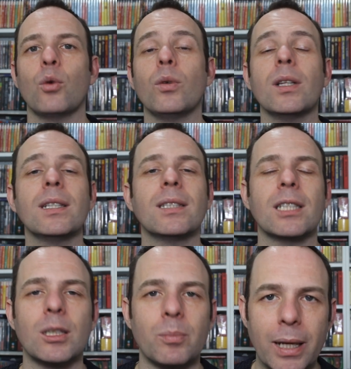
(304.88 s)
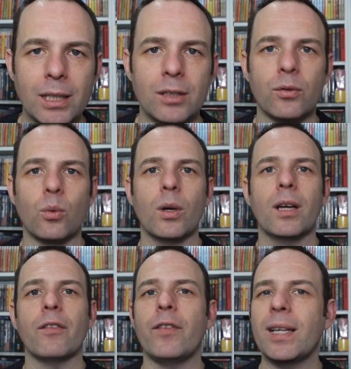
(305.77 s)
really suspenseful,
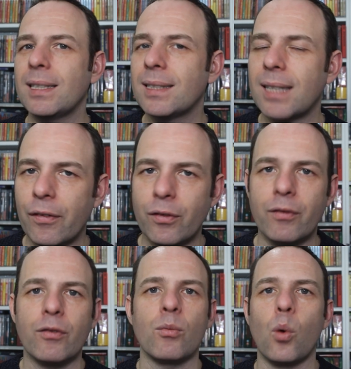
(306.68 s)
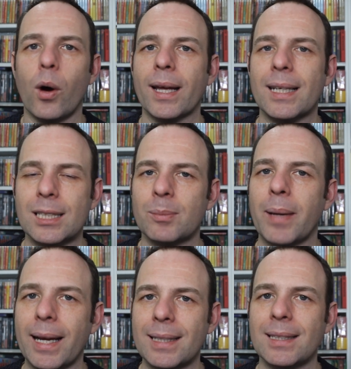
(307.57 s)
very different from what I
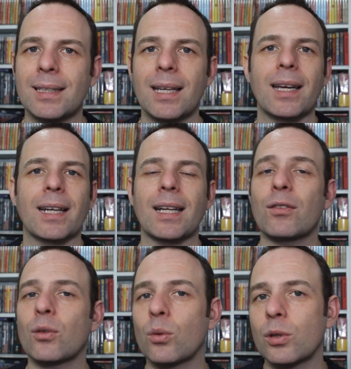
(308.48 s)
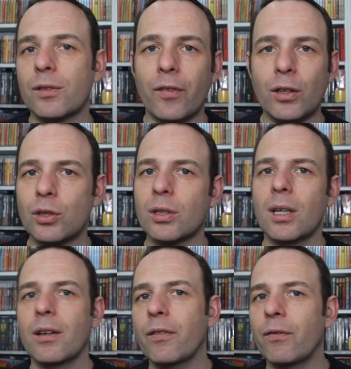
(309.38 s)
expected. And after those first
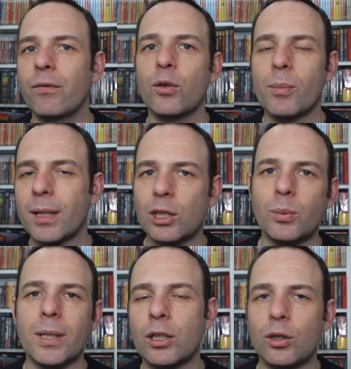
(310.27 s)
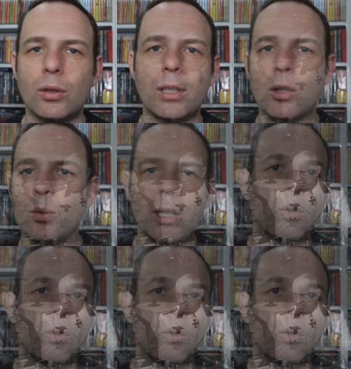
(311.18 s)
few minutes where I didn't really